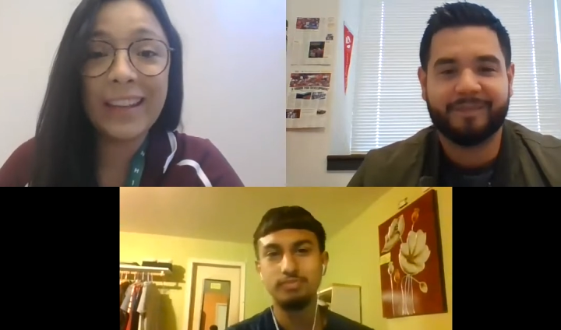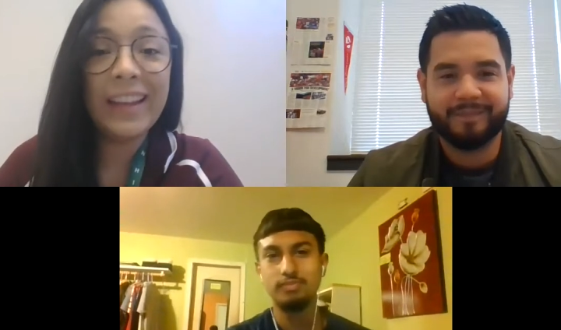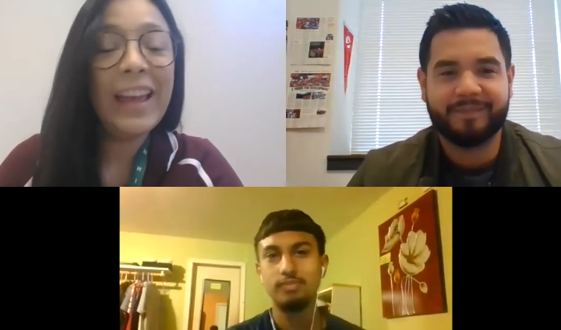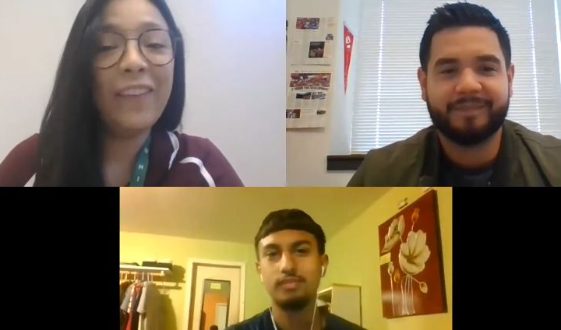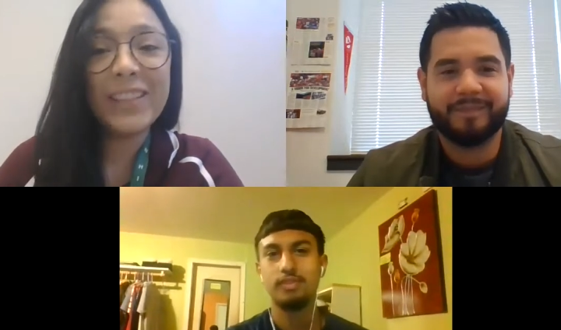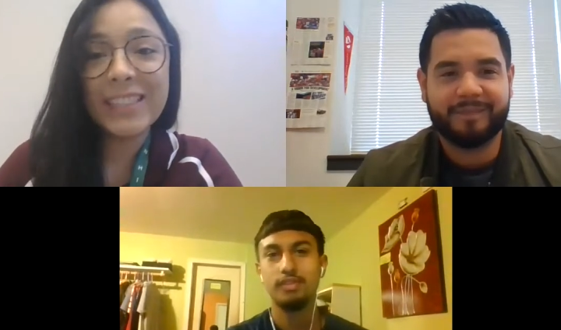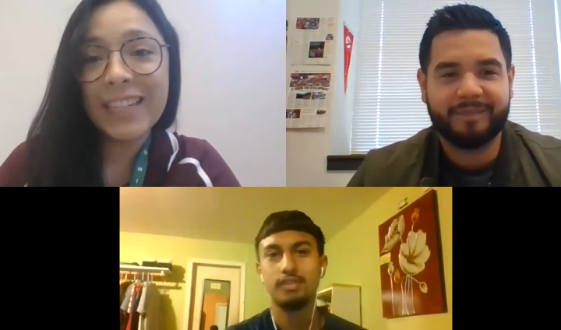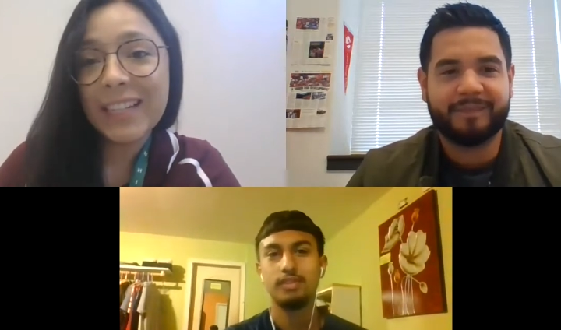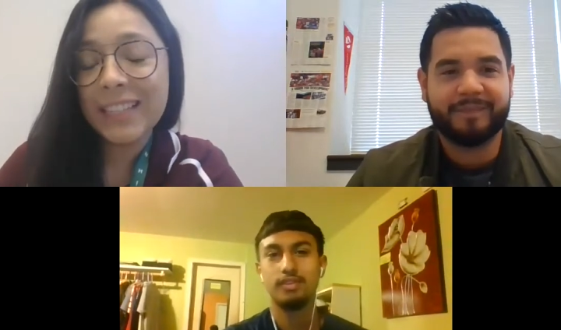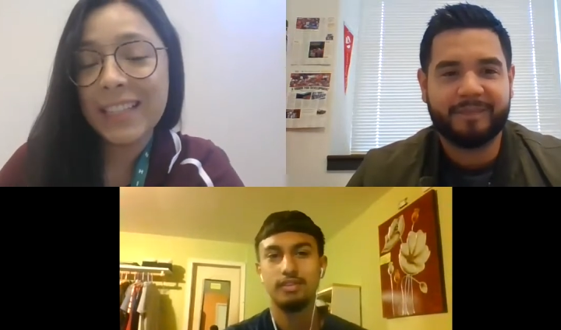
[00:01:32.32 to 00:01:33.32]
Speaker 1: and visit
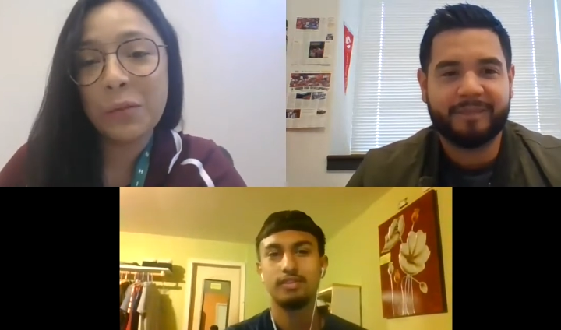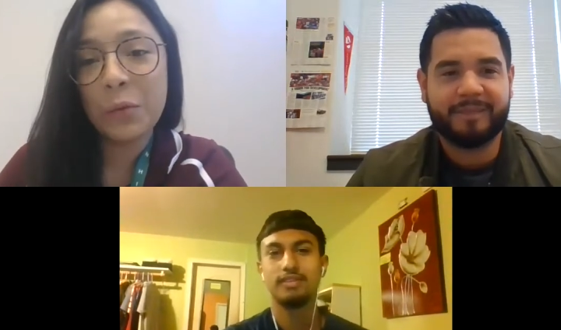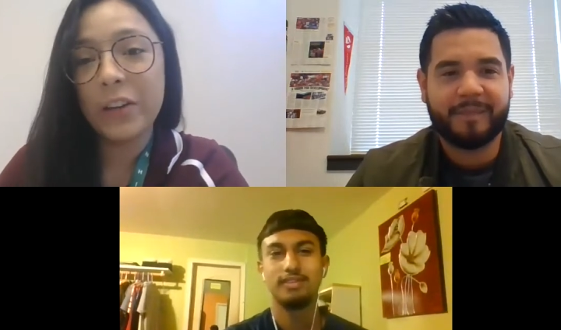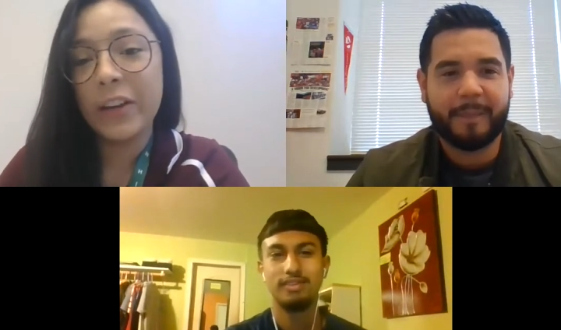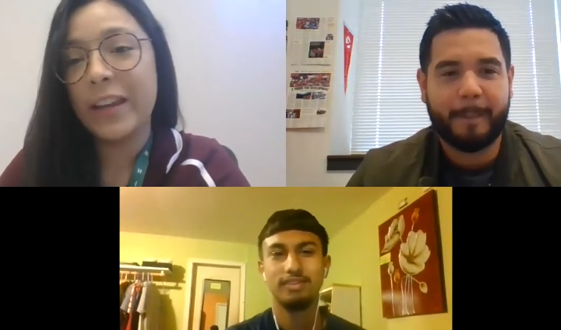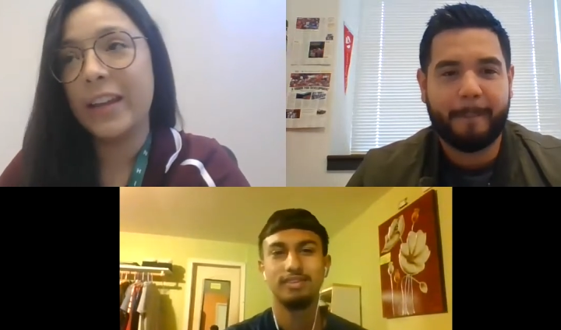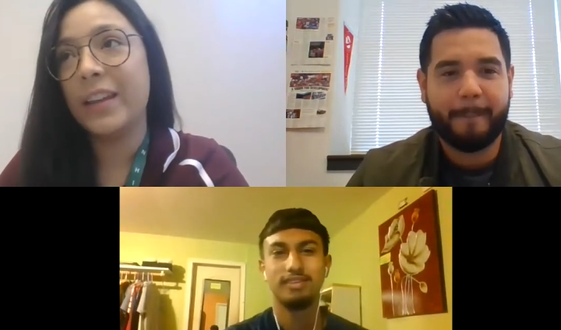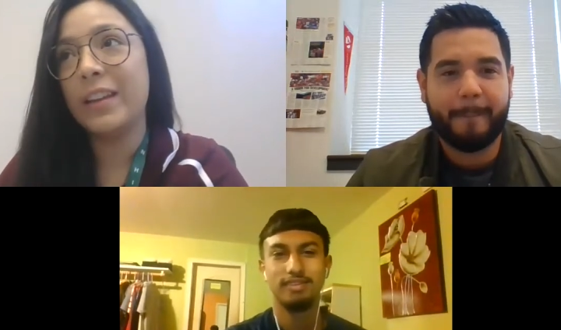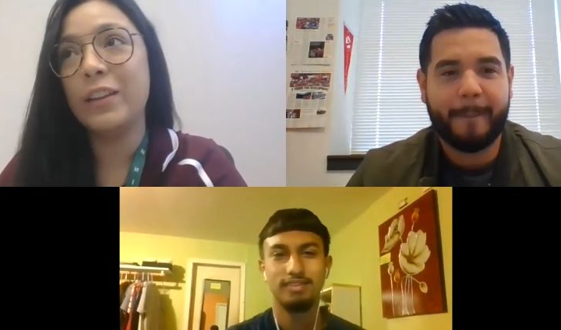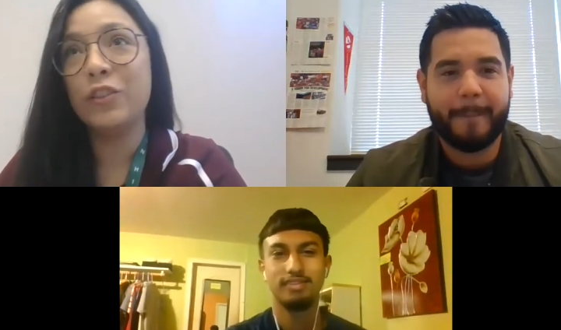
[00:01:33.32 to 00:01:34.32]
us, then we're
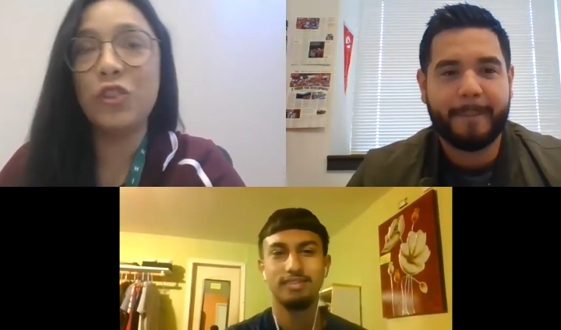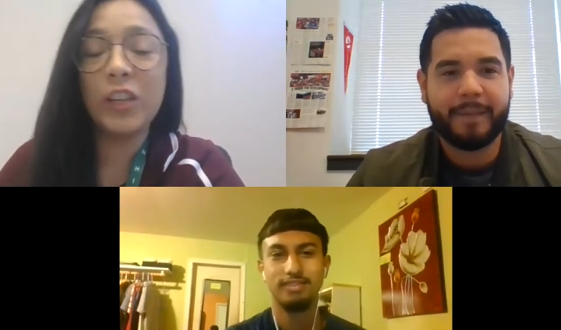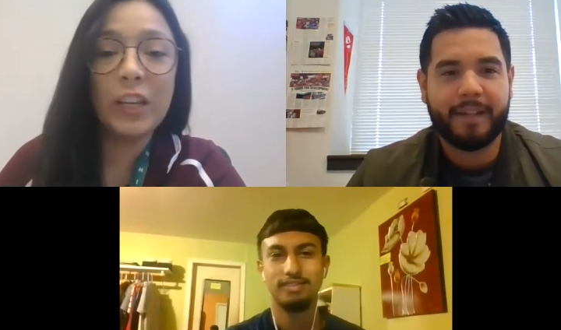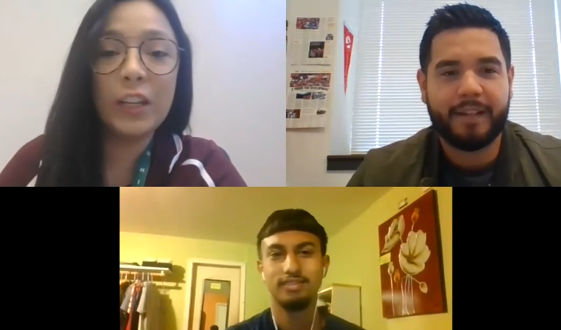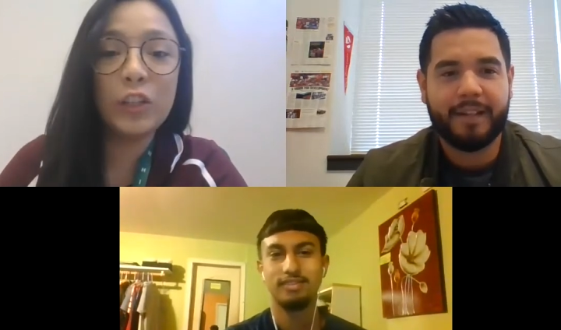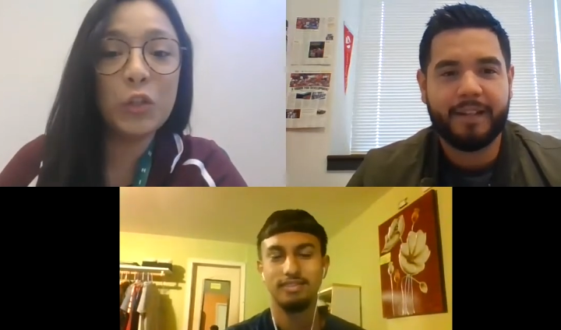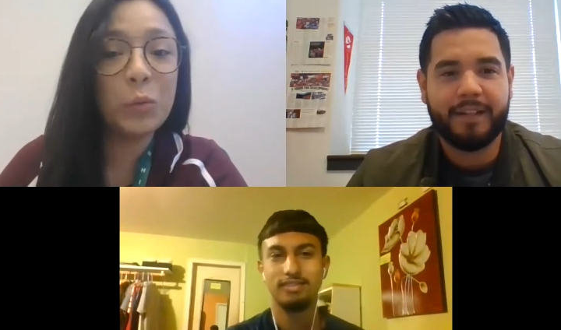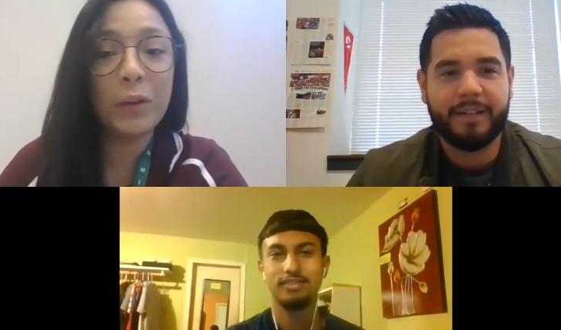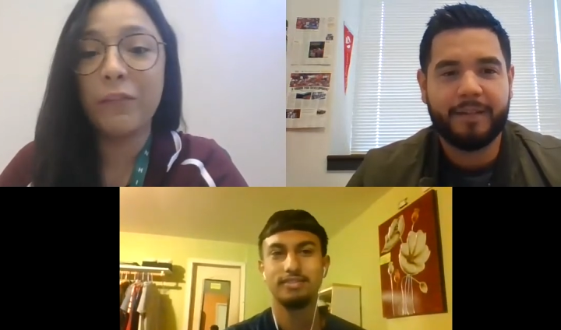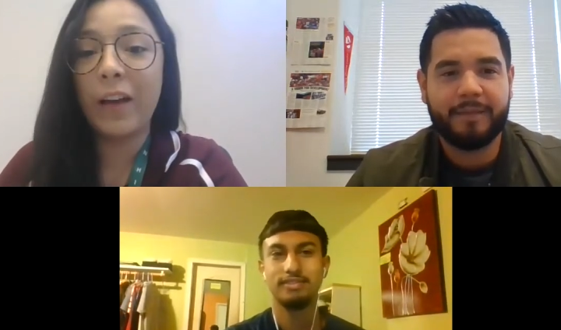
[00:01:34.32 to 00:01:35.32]
in
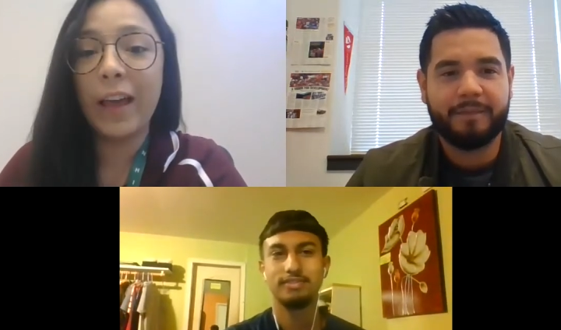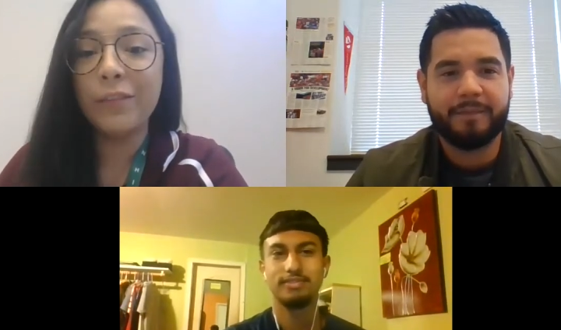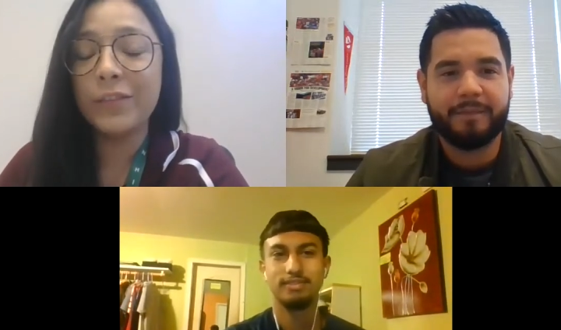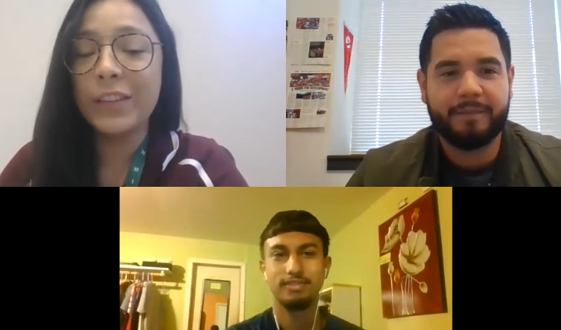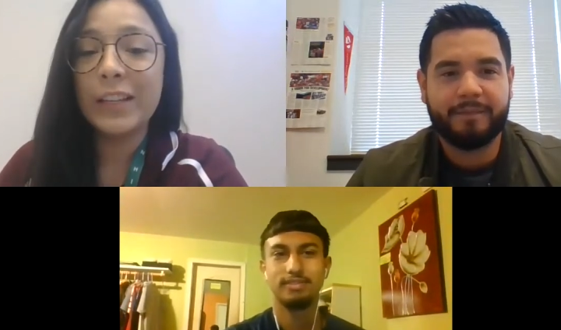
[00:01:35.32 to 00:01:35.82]
G215.